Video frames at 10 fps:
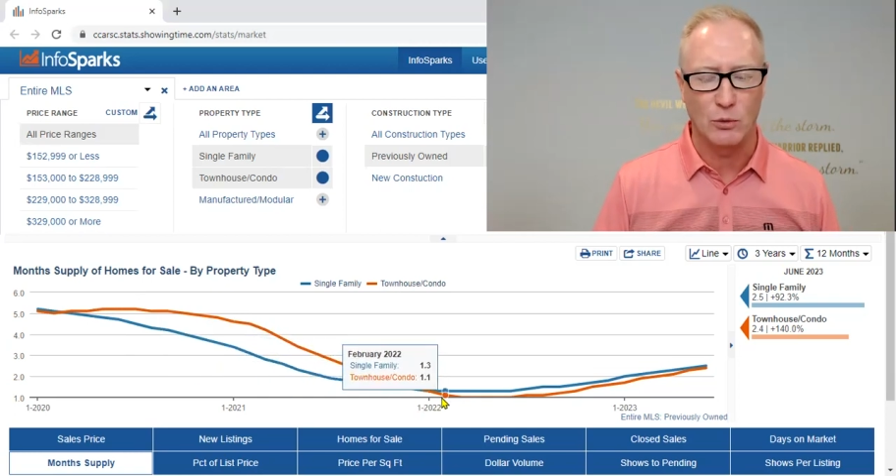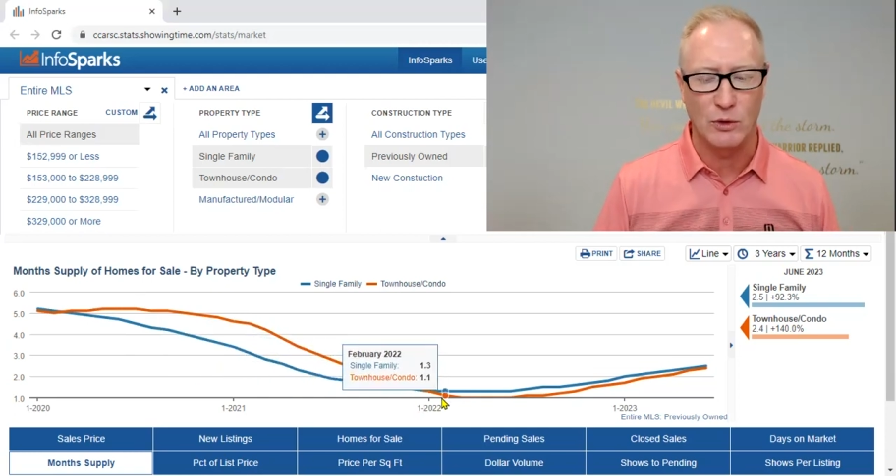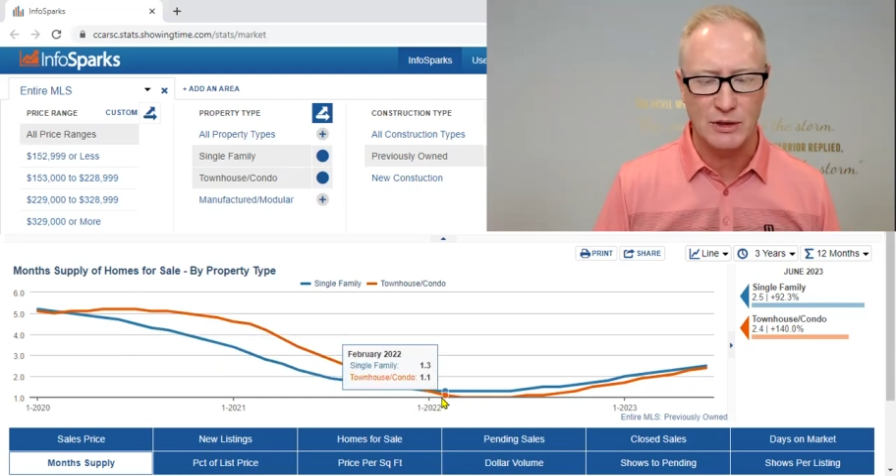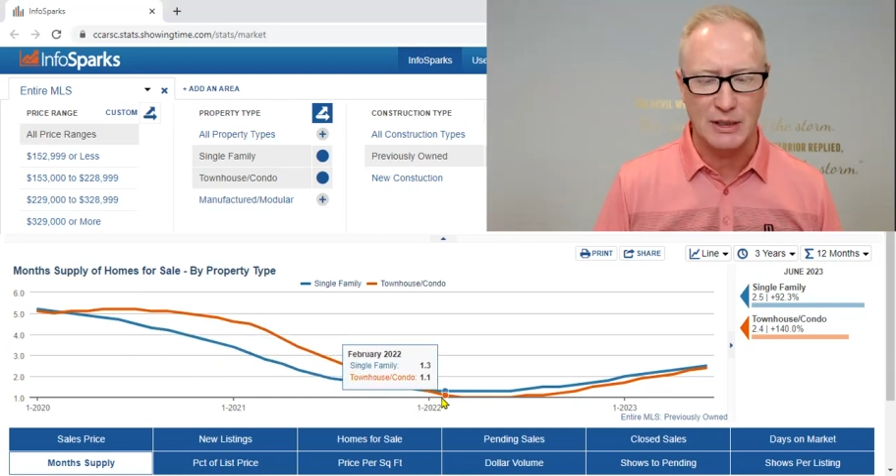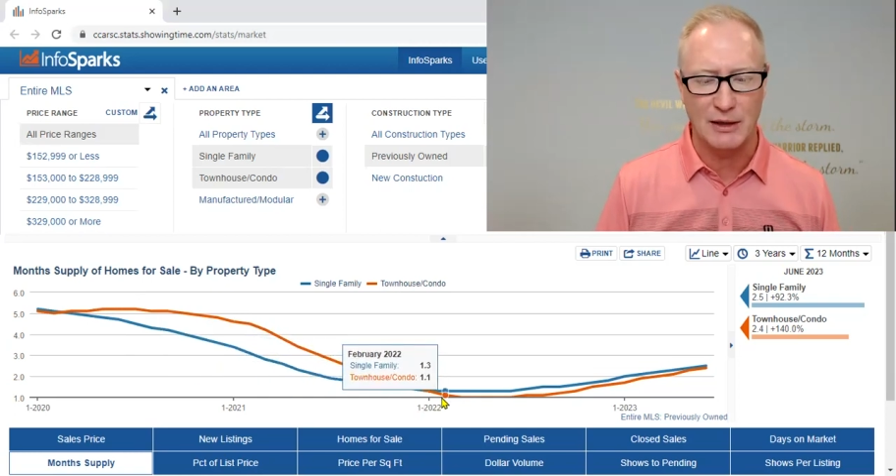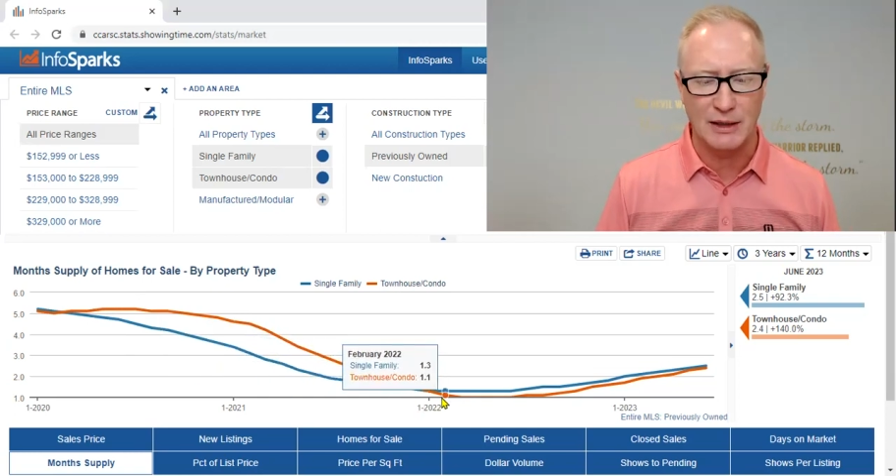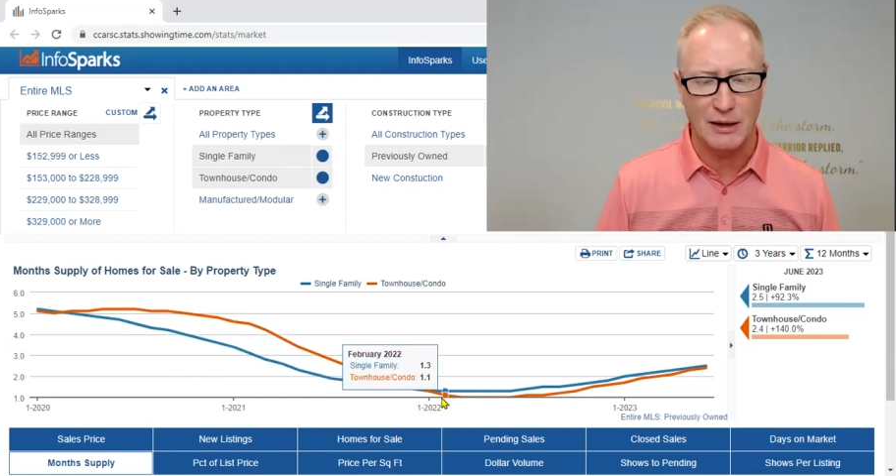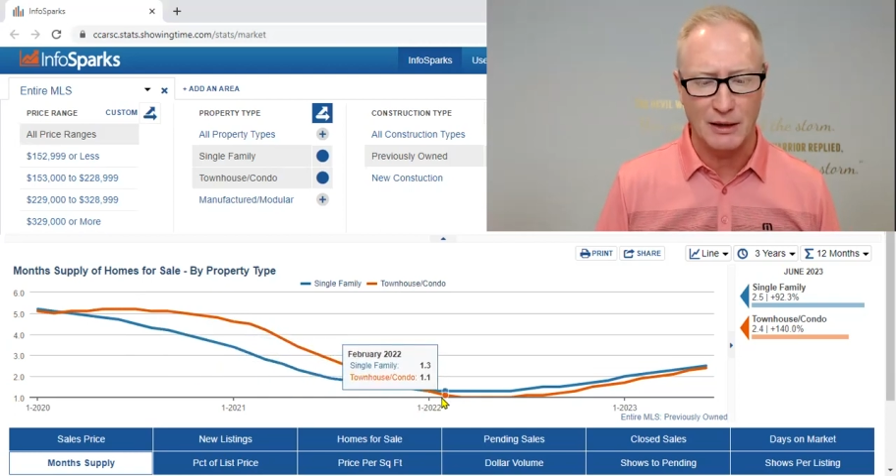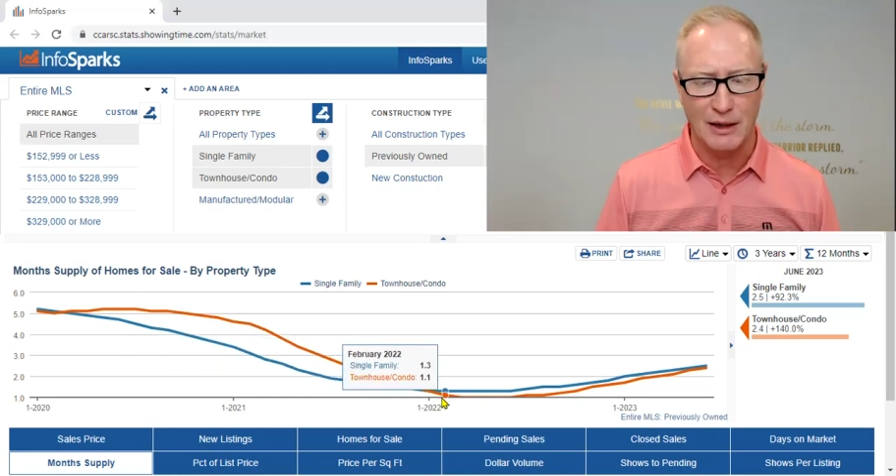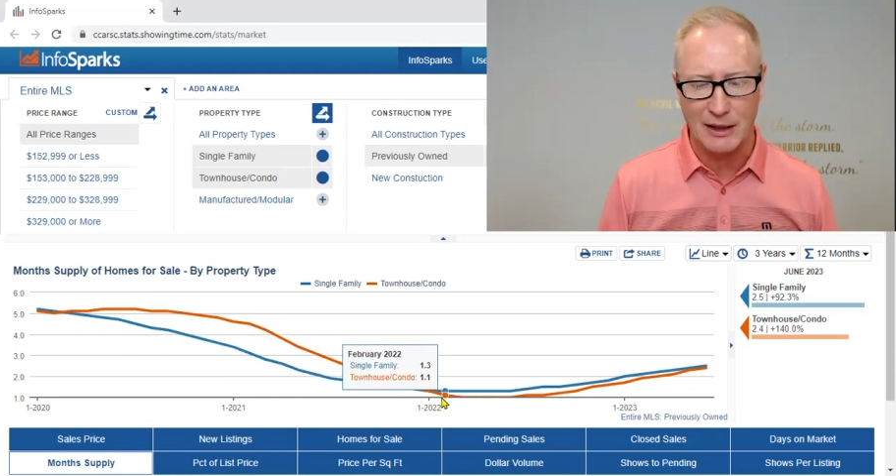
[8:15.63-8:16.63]
were
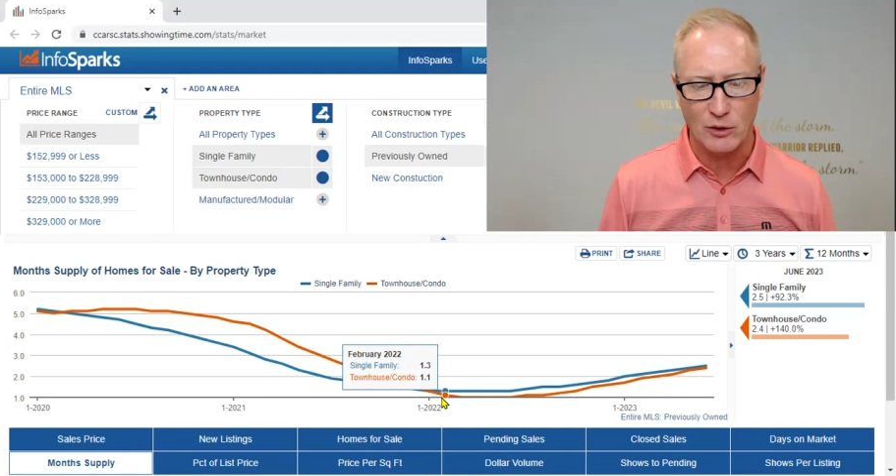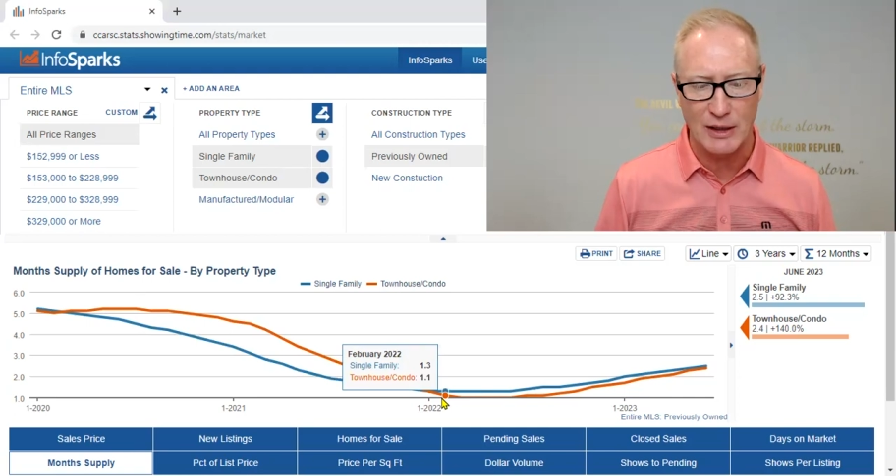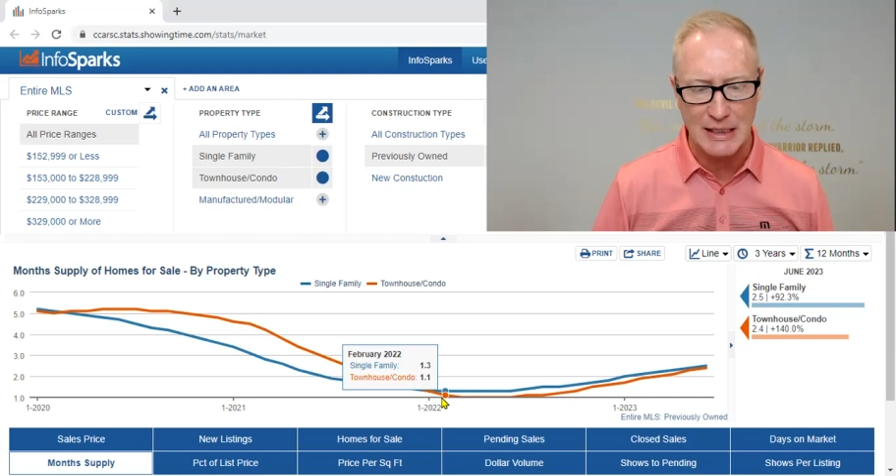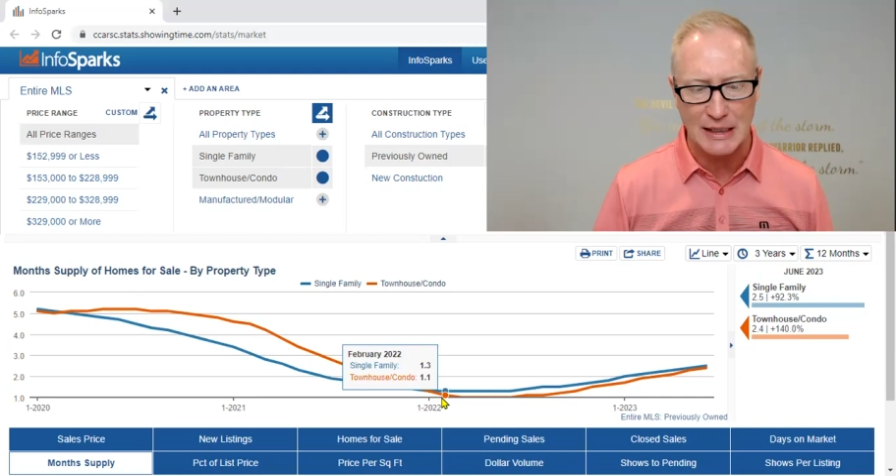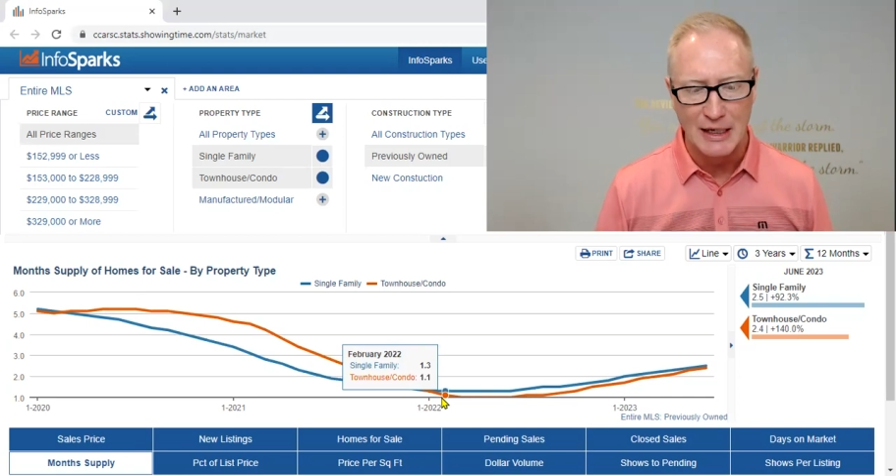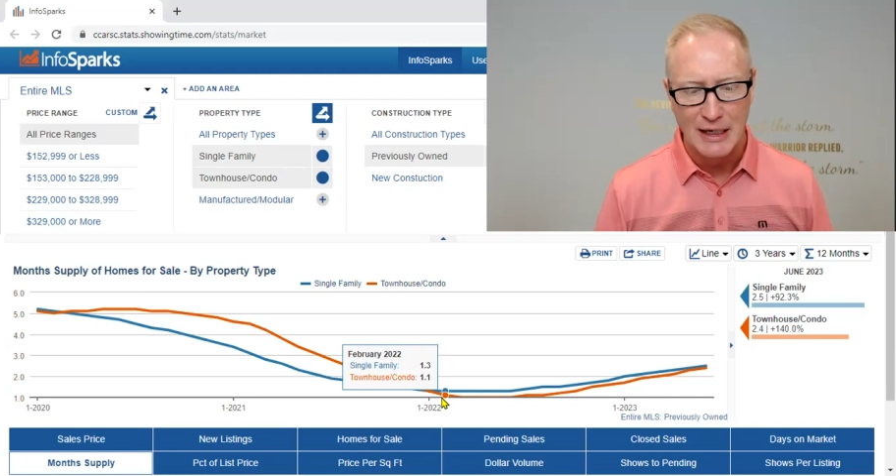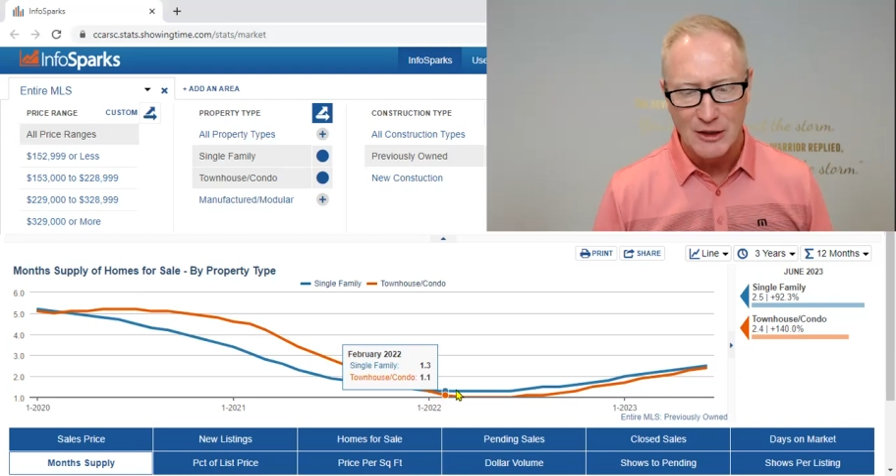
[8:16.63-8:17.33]
selling like crazy.